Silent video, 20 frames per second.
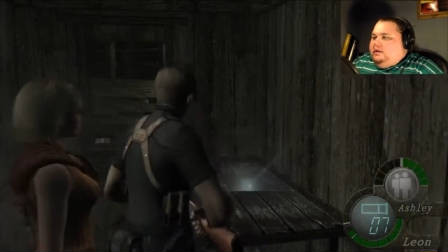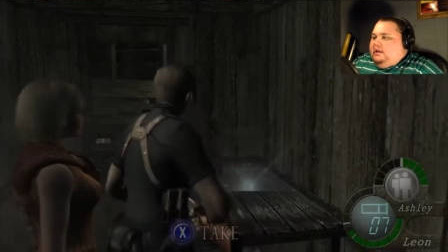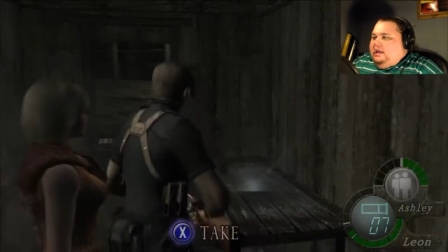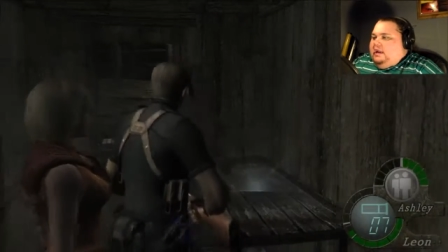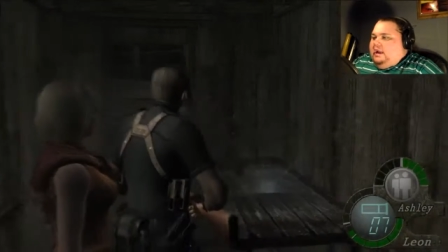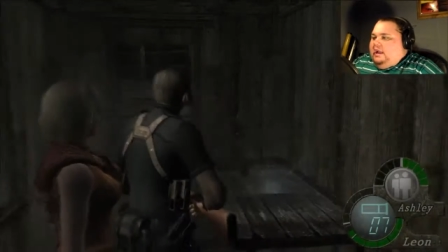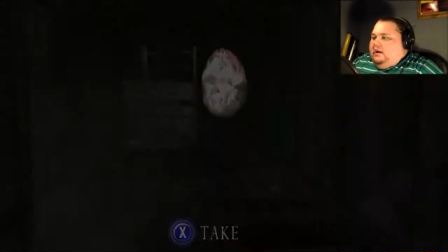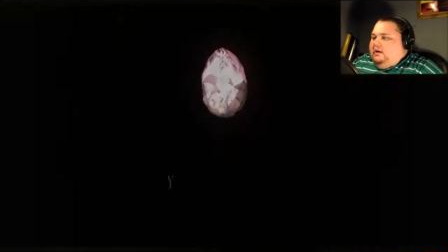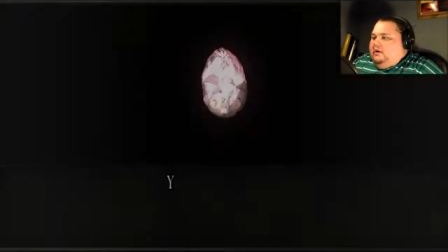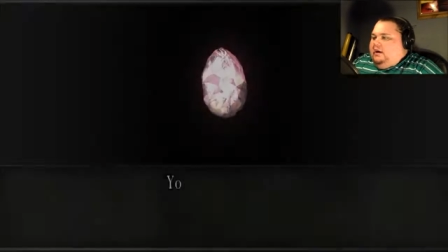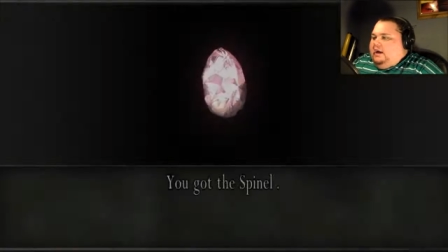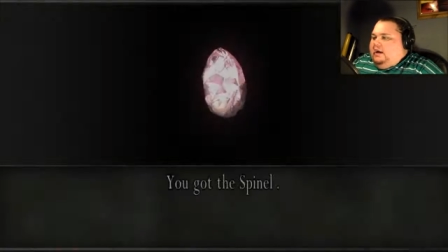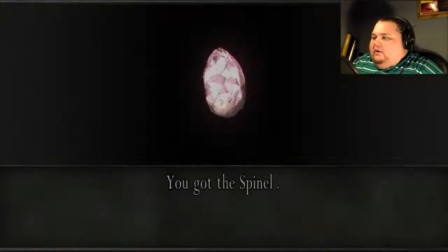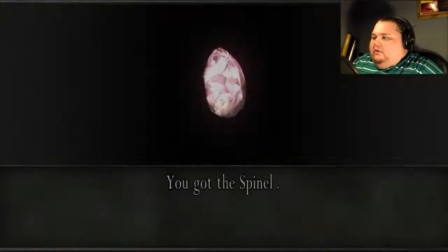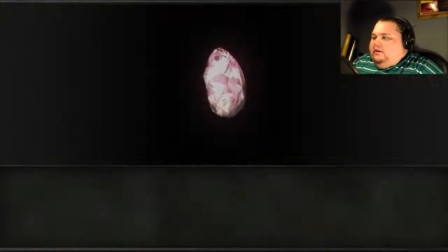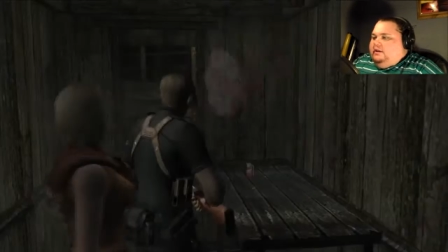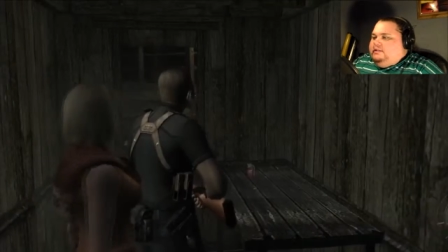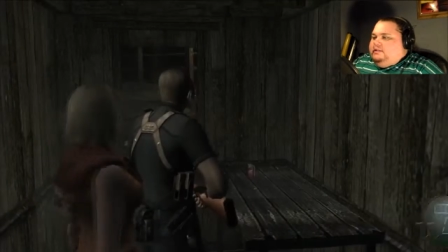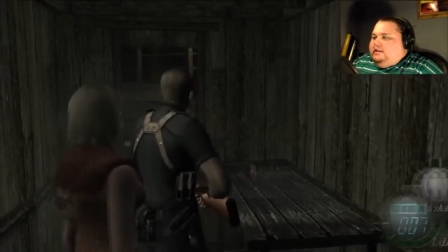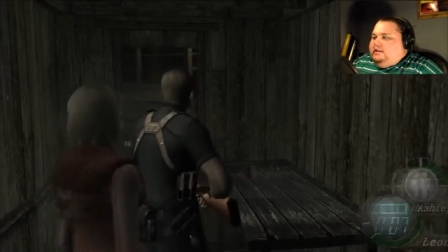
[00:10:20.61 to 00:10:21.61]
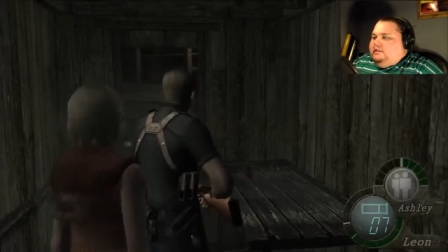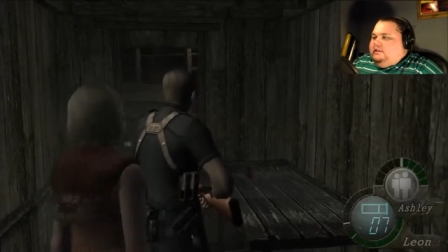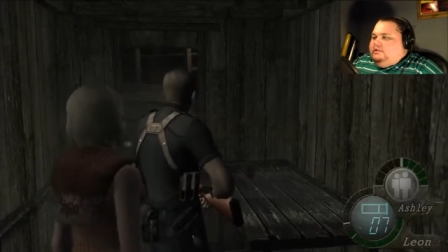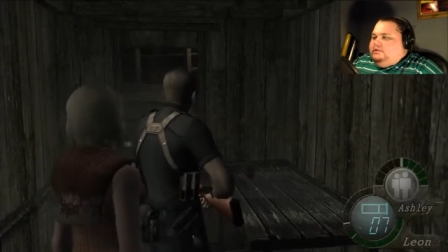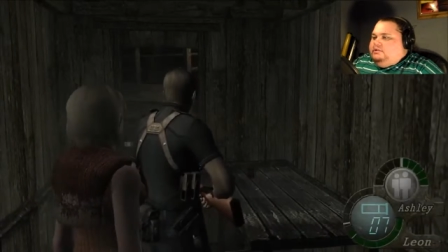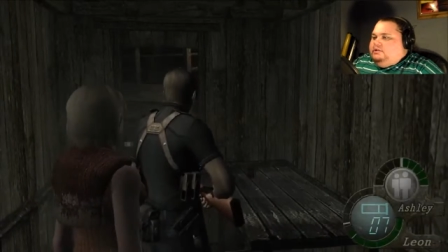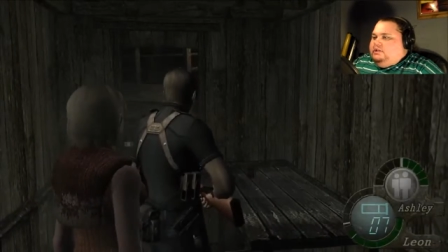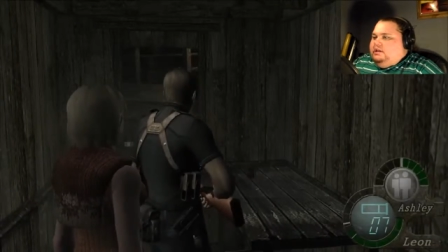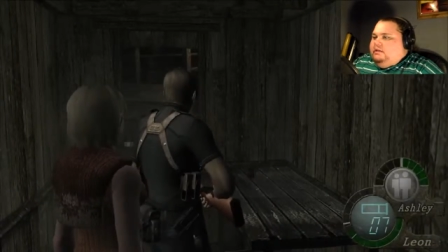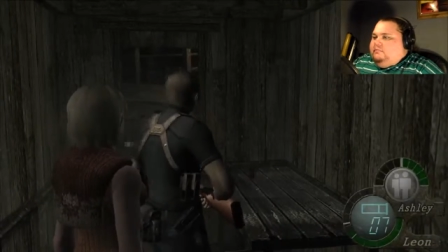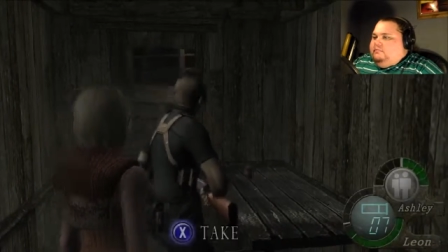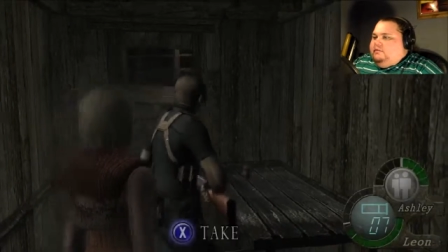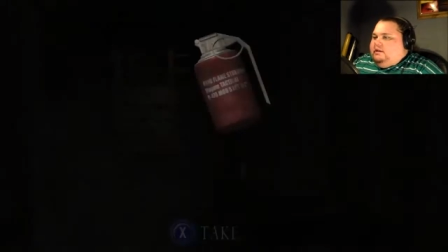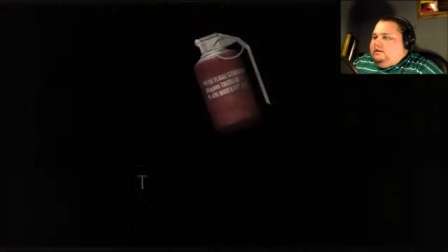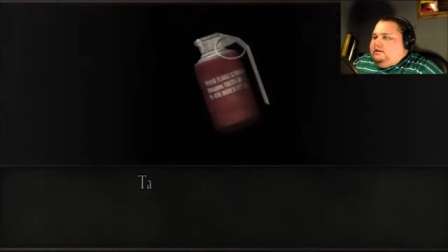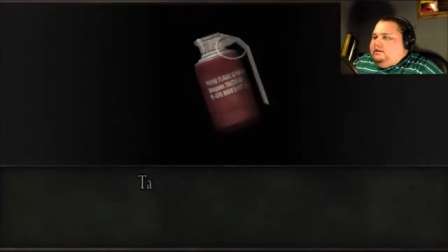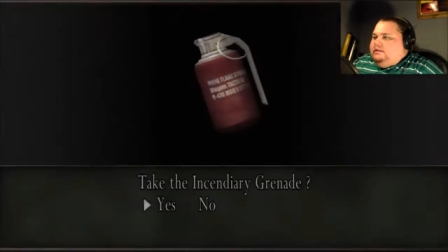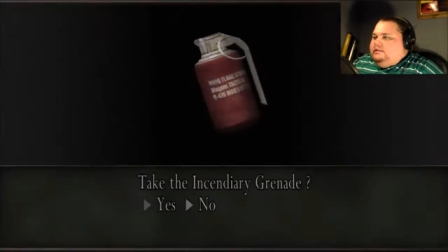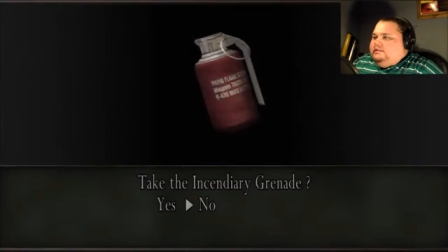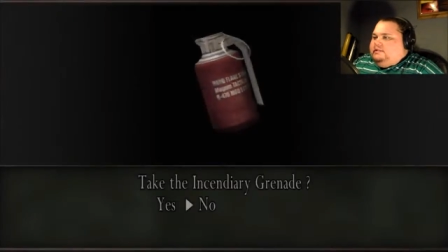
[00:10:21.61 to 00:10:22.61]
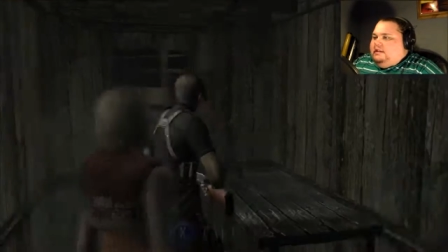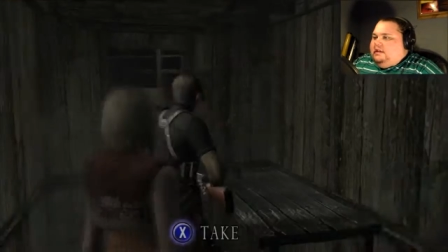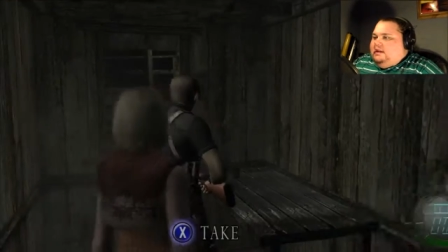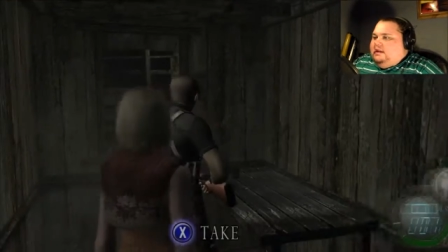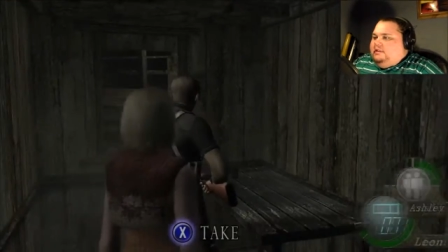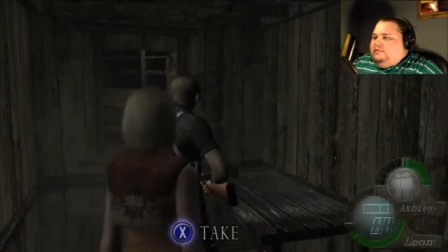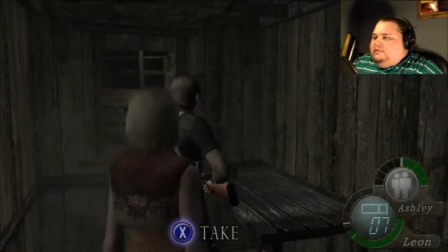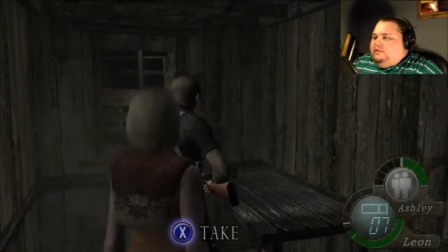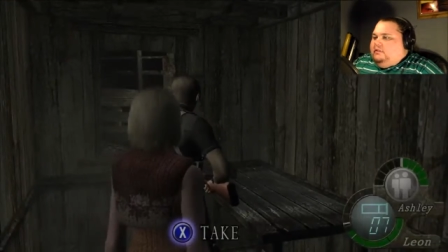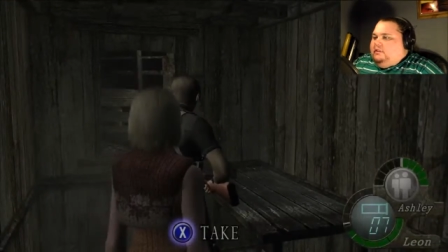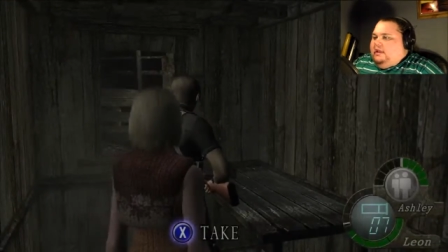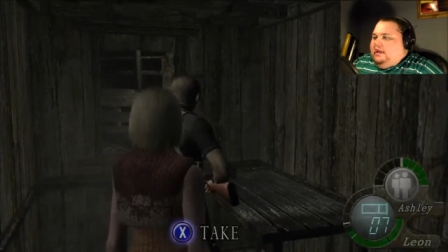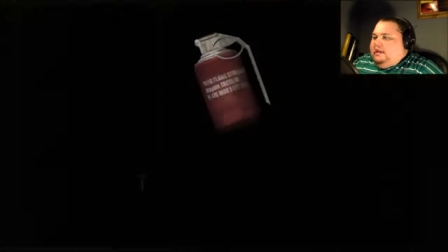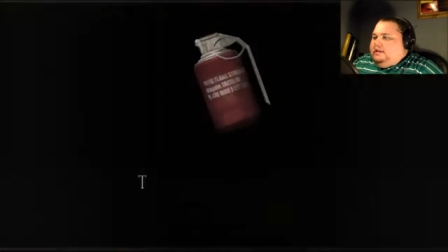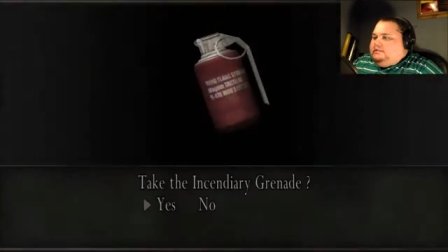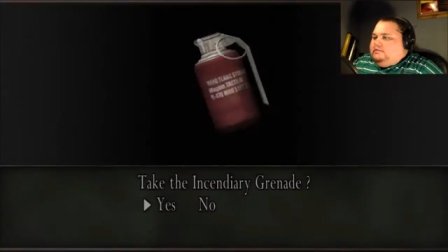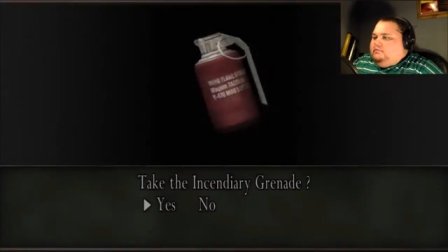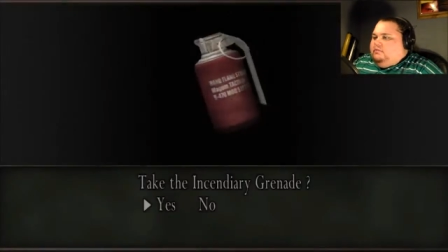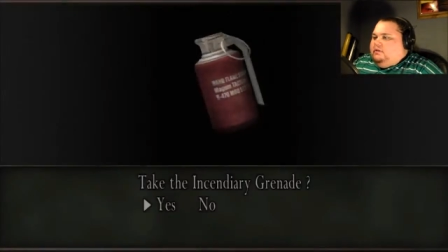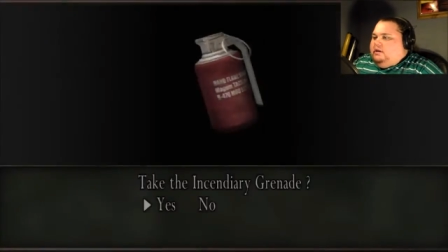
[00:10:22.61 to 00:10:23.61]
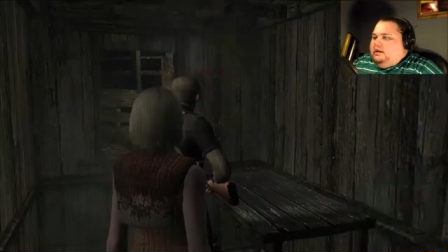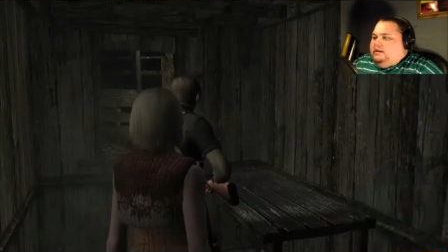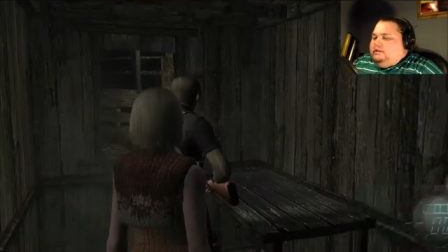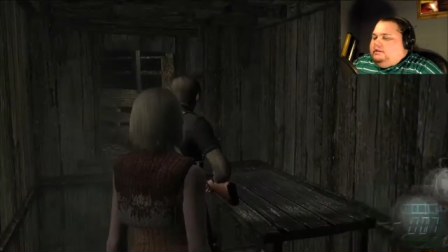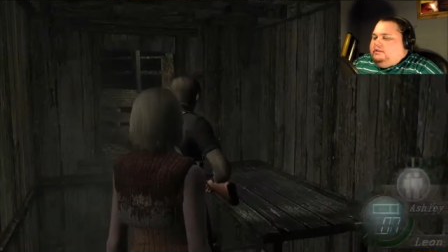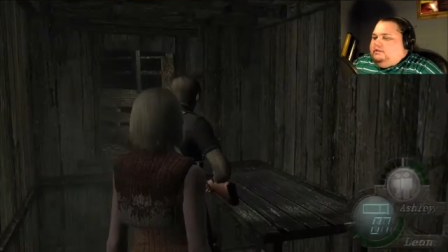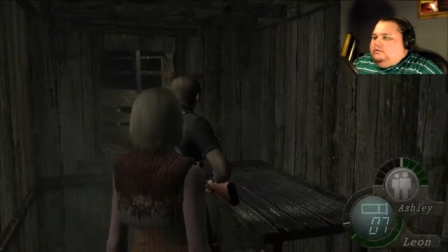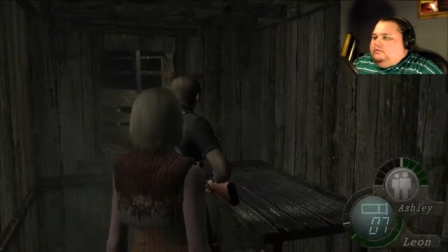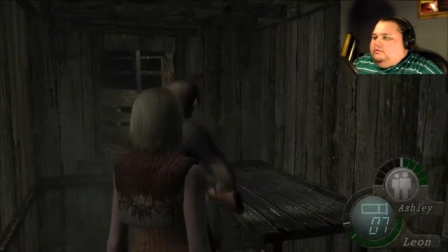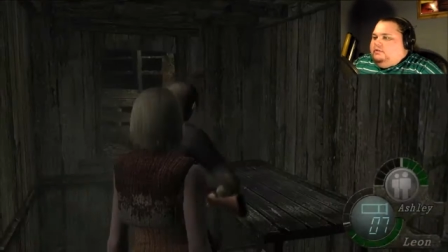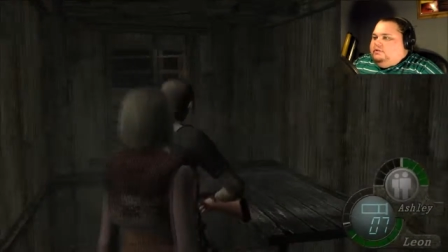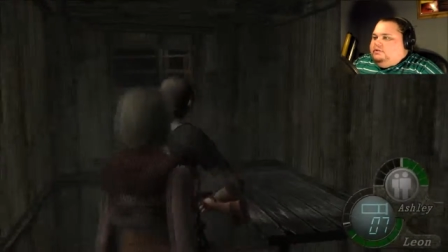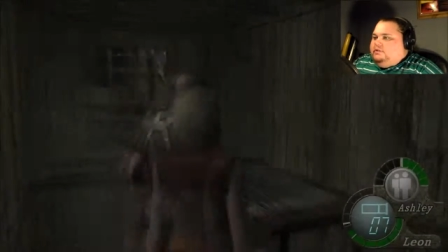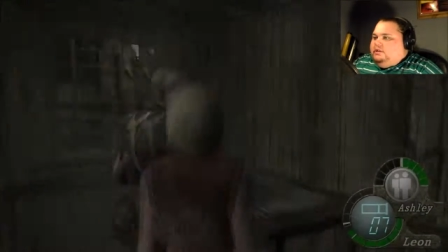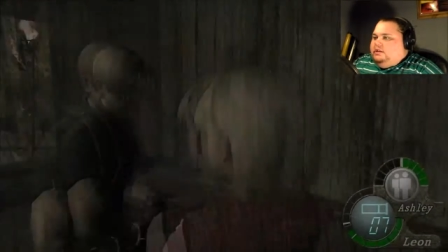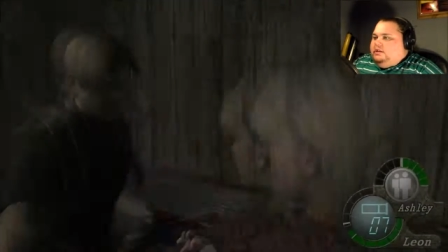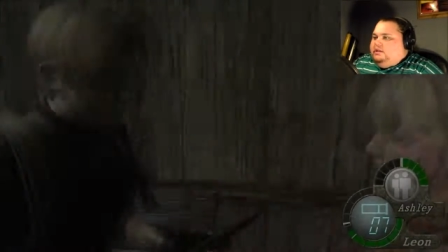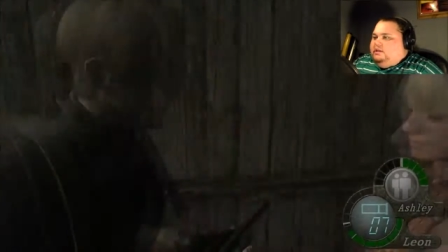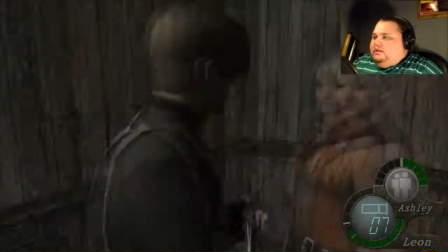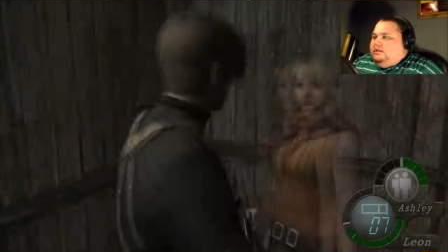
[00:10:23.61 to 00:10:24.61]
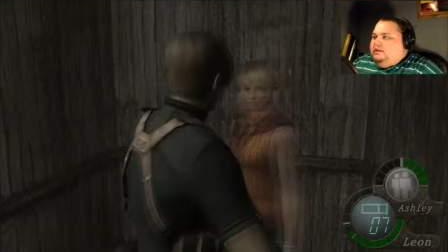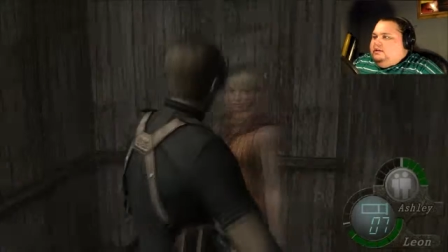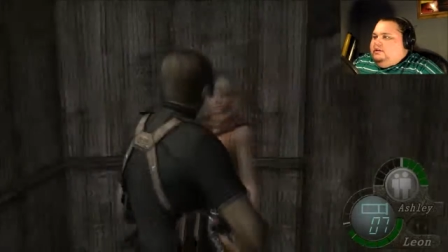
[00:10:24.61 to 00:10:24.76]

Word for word: And I, I only did it legit because uh, the last one I didn't do legit.